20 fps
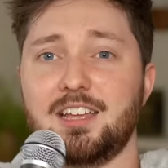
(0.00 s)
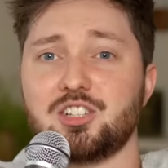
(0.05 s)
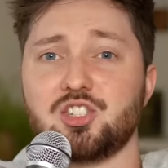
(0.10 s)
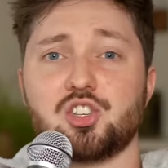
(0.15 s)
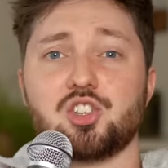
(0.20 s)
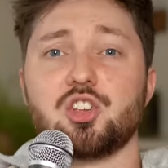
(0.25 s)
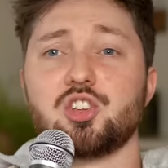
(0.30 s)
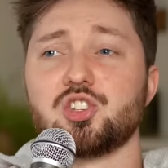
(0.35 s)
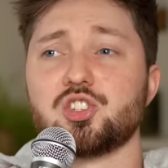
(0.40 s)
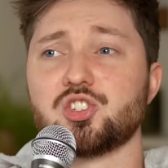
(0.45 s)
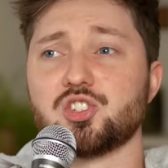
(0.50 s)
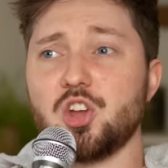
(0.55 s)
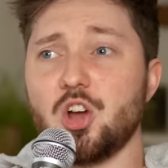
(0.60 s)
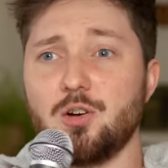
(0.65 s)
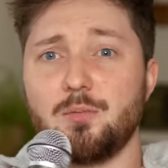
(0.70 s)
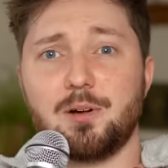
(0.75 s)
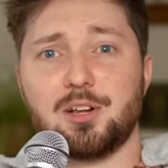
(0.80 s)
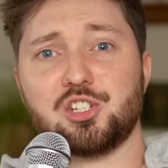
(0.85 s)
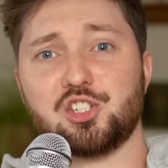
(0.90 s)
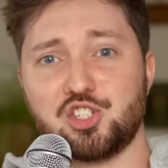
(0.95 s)
It's
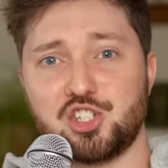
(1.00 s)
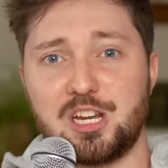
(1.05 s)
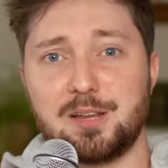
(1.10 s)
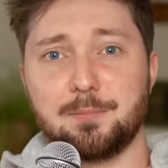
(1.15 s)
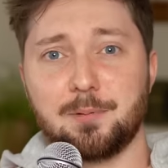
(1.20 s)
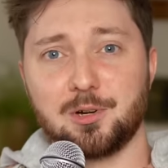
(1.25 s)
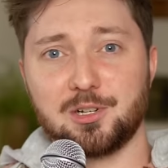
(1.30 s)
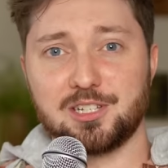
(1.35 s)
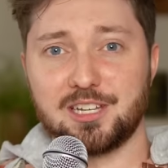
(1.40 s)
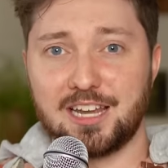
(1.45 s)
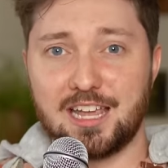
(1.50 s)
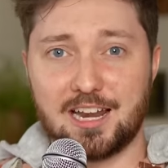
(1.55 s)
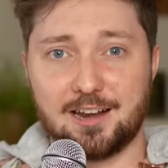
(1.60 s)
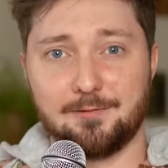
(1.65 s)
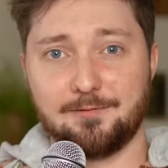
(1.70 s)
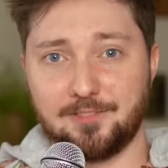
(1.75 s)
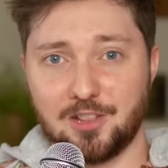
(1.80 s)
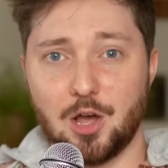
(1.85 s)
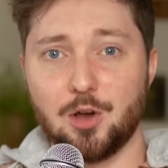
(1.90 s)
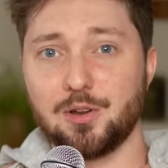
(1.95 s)
so much cheaper to get
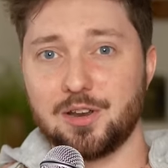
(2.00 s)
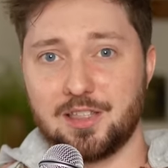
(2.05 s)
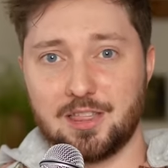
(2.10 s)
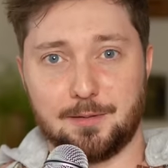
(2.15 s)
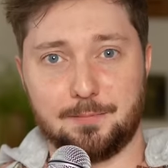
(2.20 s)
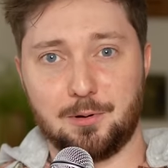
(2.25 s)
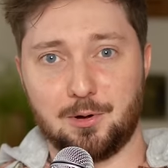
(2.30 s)
a float in the